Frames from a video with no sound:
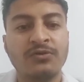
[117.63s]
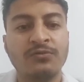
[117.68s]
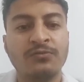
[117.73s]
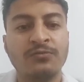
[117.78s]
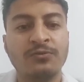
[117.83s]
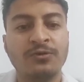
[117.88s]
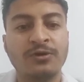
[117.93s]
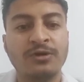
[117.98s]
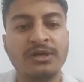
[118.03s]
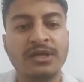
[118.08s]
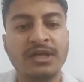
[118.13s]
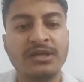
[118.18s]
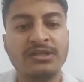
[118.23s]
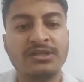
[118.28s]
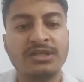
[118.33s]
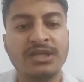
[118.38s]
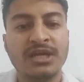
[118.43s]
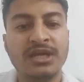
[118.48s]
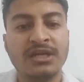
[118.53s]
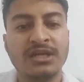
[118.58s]

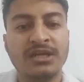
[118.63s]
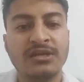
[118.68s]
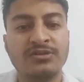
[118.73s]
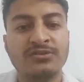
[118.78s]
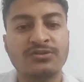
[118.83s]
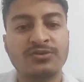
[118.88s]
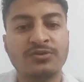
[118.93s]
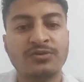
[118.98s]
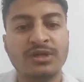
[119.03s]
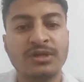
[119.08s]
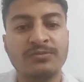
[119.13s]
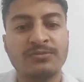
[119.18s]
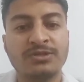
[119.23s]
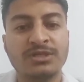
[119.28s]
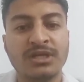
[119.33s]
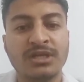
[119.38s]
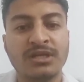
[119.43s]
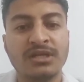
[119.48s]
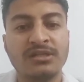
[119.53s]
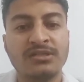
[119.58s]
voltage-gated sodium
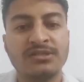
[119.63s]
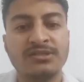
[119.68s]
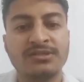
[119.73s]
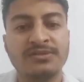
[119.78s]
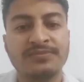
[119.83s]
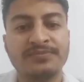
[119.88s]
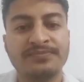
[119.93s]
channels,